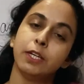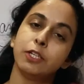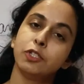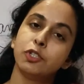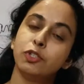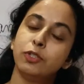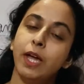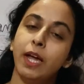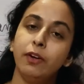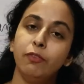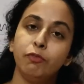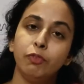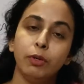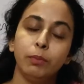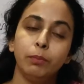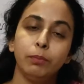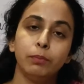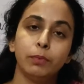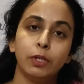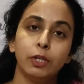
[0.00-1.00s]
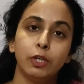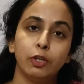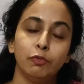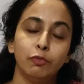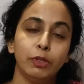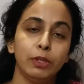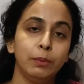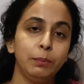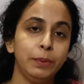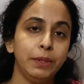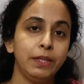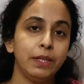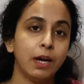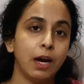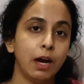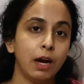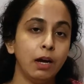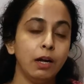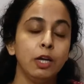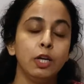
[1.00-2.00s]
So that will be
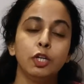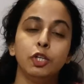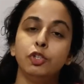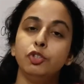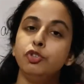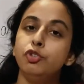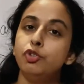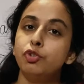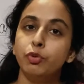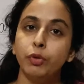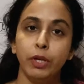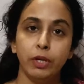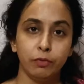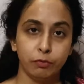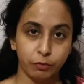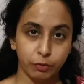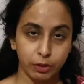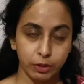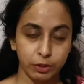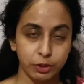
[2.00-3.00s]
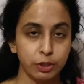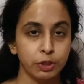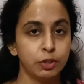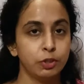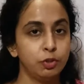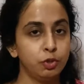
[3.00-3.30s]
a doing word.